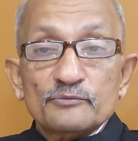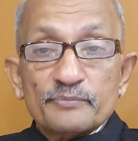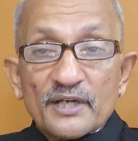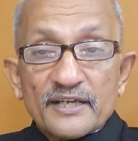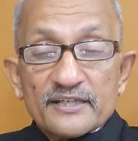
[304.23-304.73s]
on
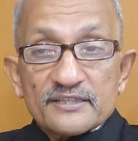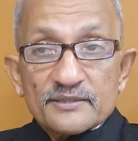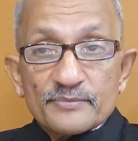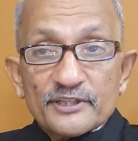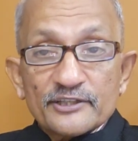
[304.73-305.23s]
price,
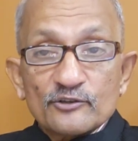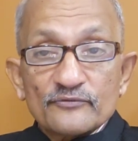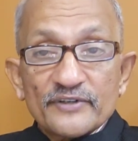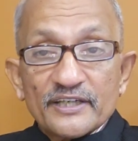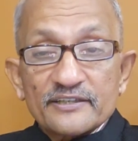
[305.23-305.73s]
depending
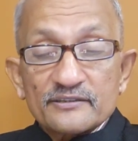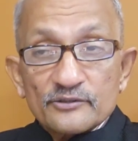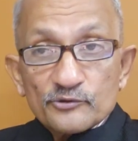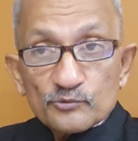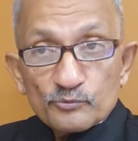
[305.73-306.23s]
on where
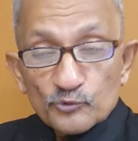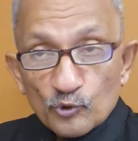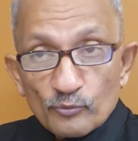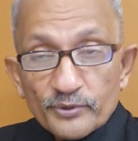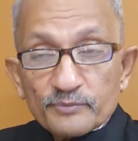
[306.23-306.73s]
you
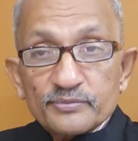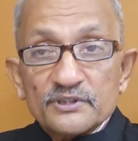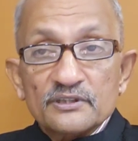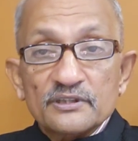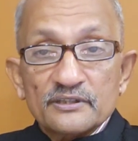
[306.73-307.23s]
know
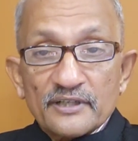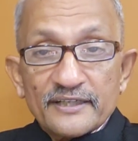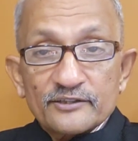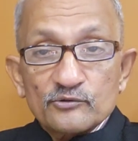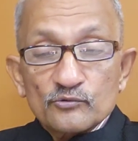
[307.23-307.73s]
people,
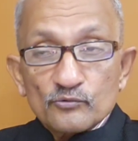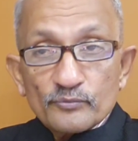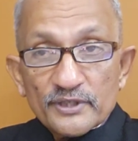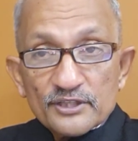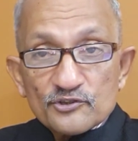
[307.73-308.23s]
right,
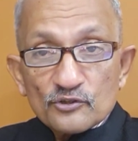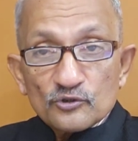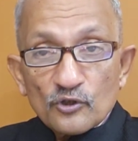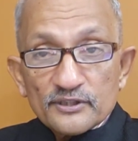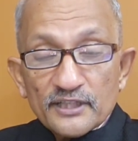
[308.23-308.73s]
based
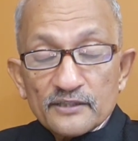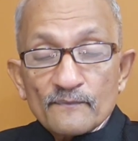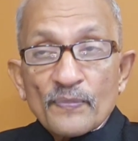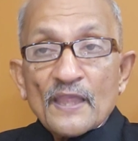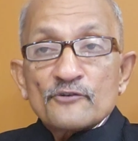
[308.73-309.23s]
on all that.
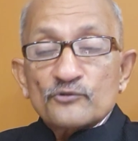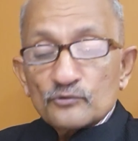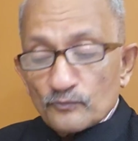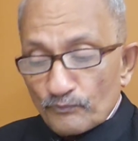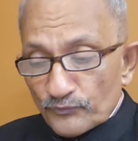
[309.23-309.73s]

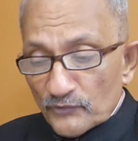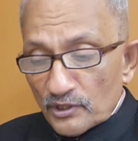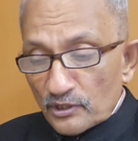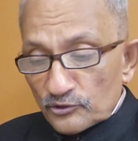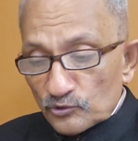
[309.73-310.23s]
So
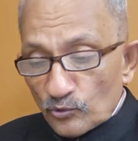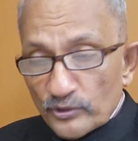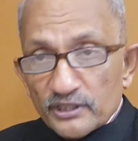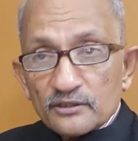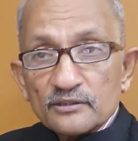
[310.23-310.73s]

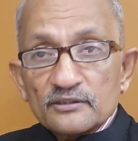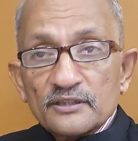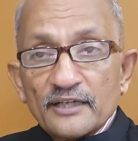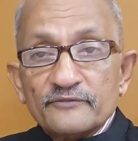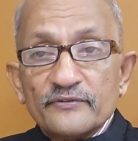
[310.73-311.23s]

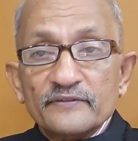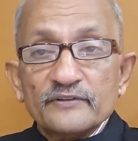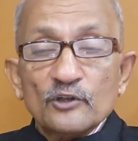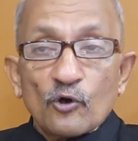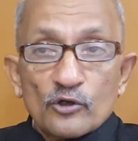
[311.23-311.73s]
knowing that we
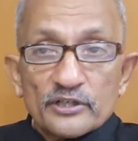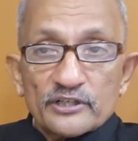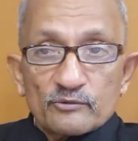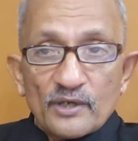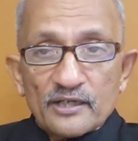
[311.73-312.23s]
will all
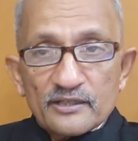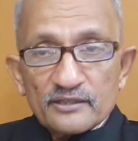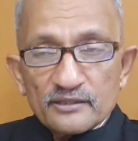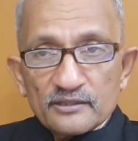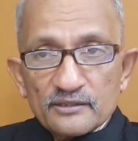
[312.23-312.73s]
require
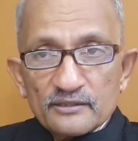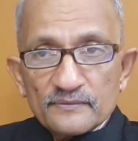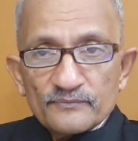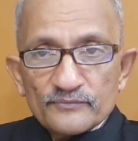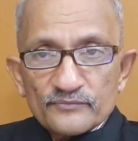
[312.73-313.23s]

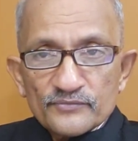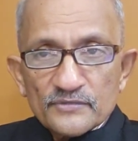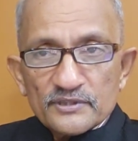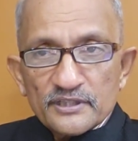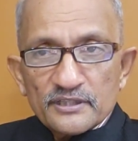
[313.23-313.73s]

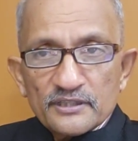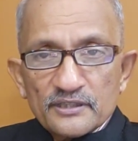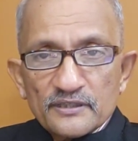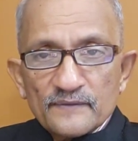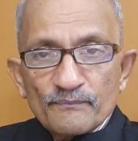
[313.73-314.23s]

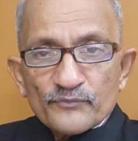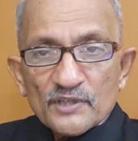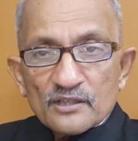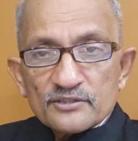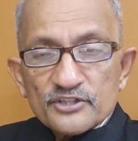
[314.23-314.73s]
the
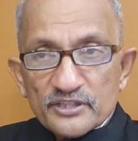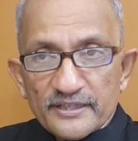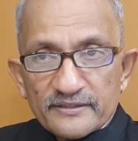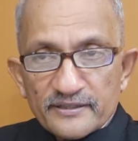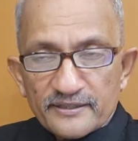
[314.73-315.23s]

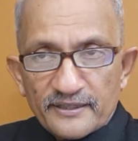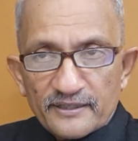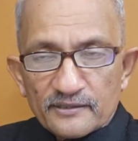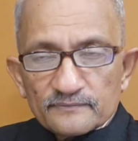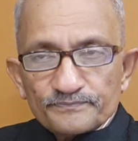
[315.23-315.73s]
geriatric
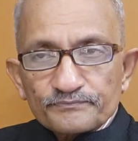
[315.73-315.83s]
care,